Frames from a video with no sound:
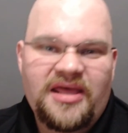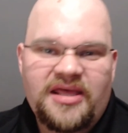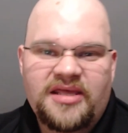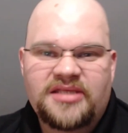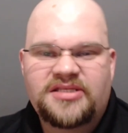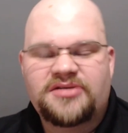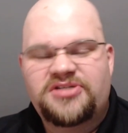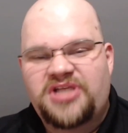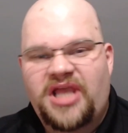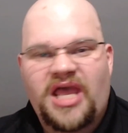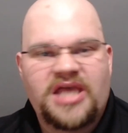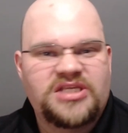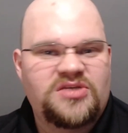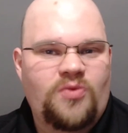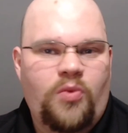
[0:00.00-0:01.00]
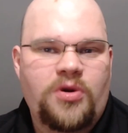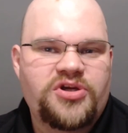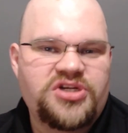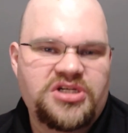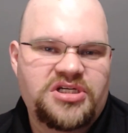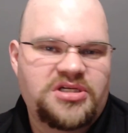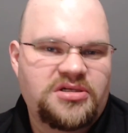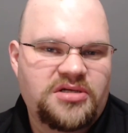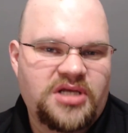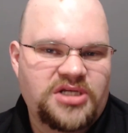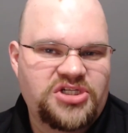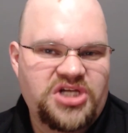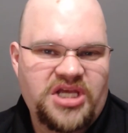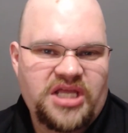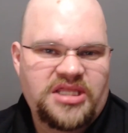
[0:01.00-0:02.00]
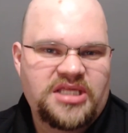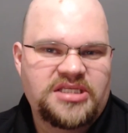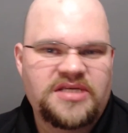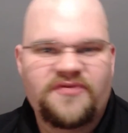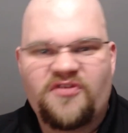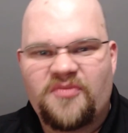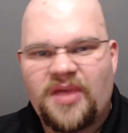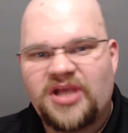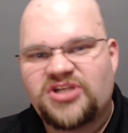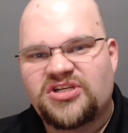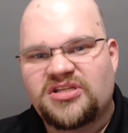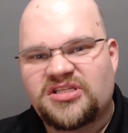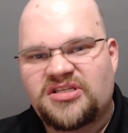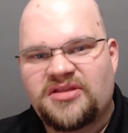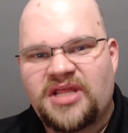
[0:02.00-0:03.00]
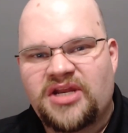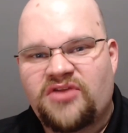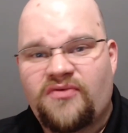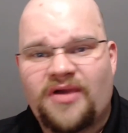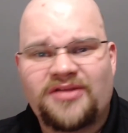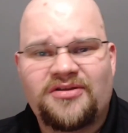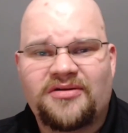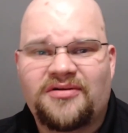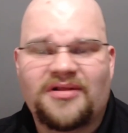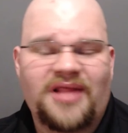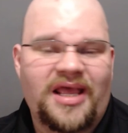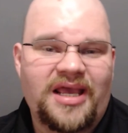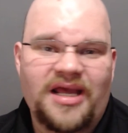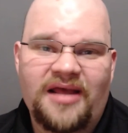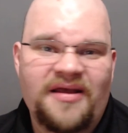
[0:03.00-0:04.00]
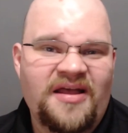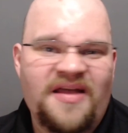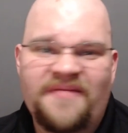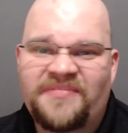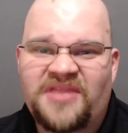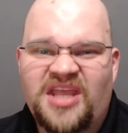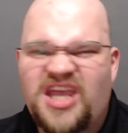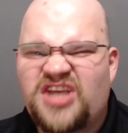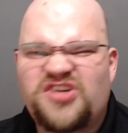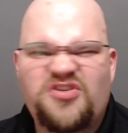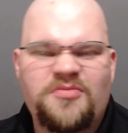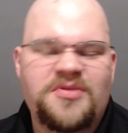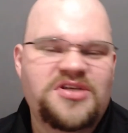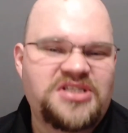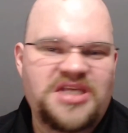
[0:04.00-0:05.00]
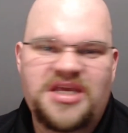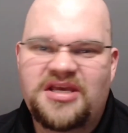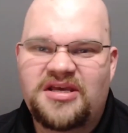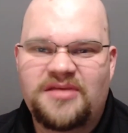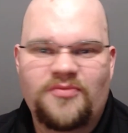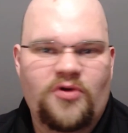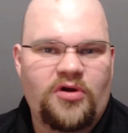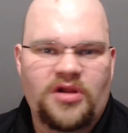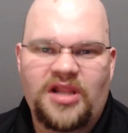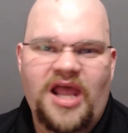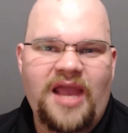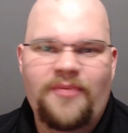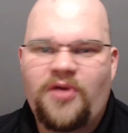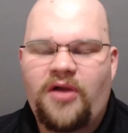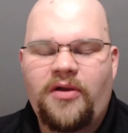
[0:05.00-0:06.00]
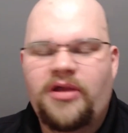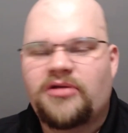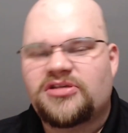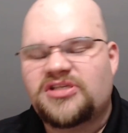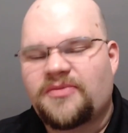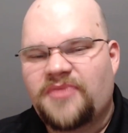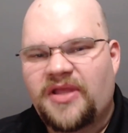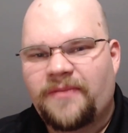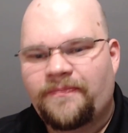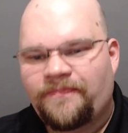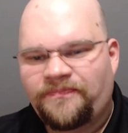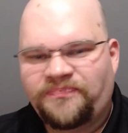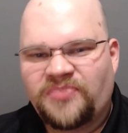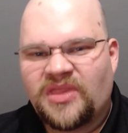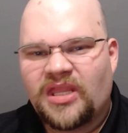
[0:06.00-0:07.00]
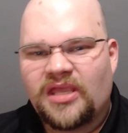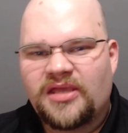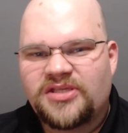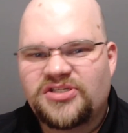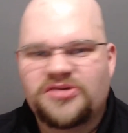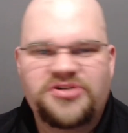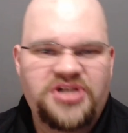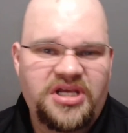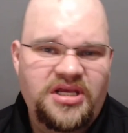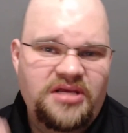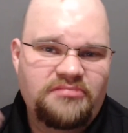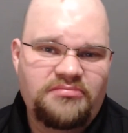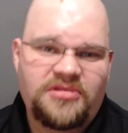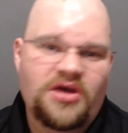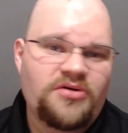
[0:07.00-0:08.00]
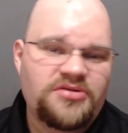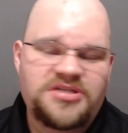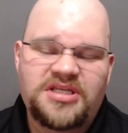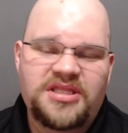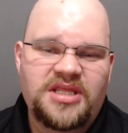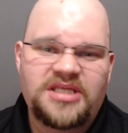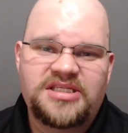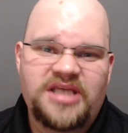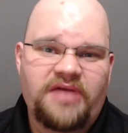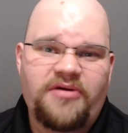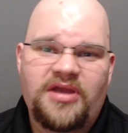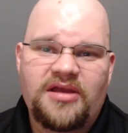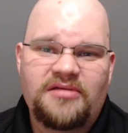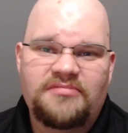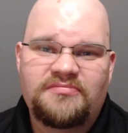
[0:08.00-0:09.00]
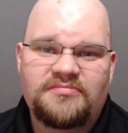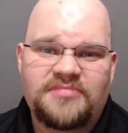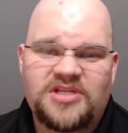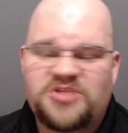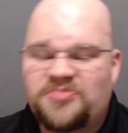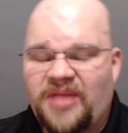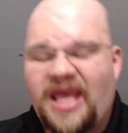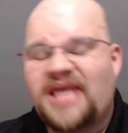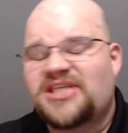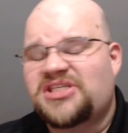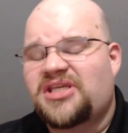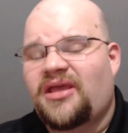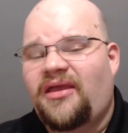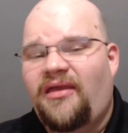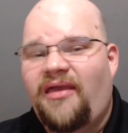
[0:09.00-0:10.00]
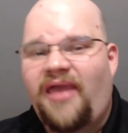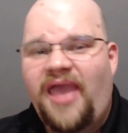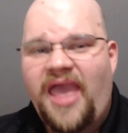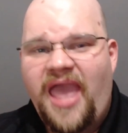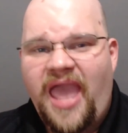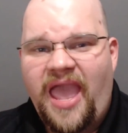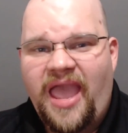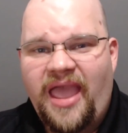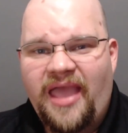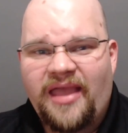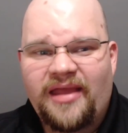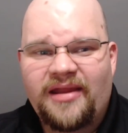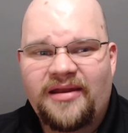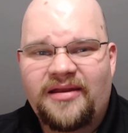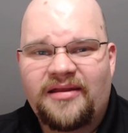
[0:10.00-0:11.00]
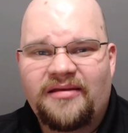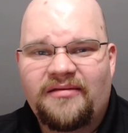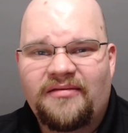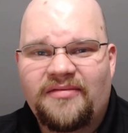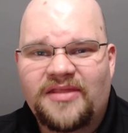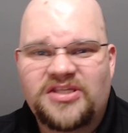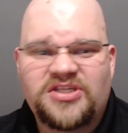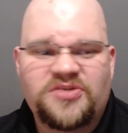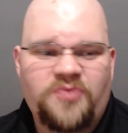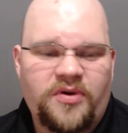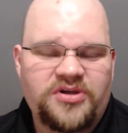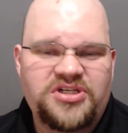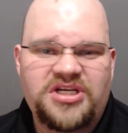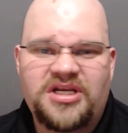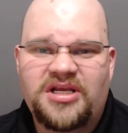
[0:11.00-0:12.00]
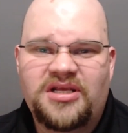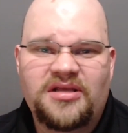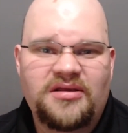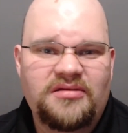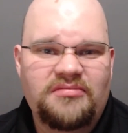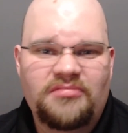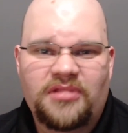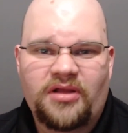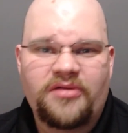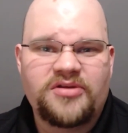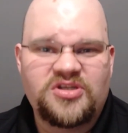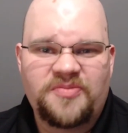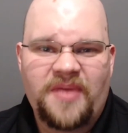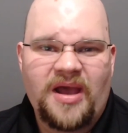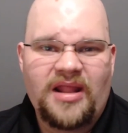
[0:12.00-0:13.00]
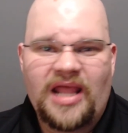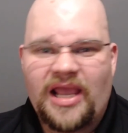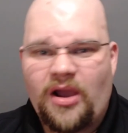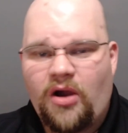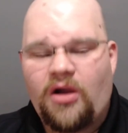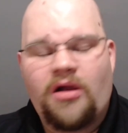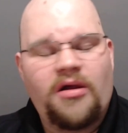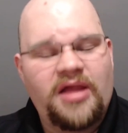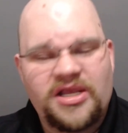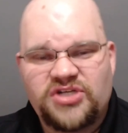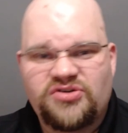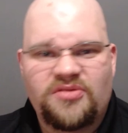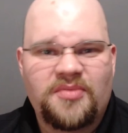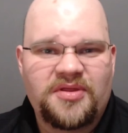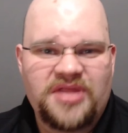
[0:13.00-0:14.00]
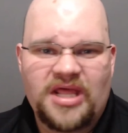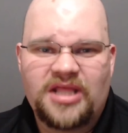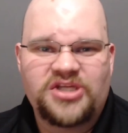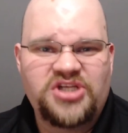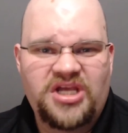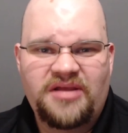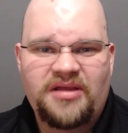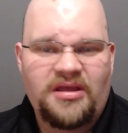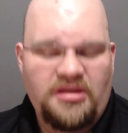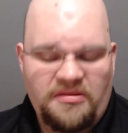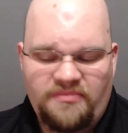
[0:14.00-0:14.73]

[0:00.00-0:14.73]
So she asks, where can she get this information? So they direct her to a history museum or a library or something. So she goes to this area, this place, and this is where she learns about our history mythology.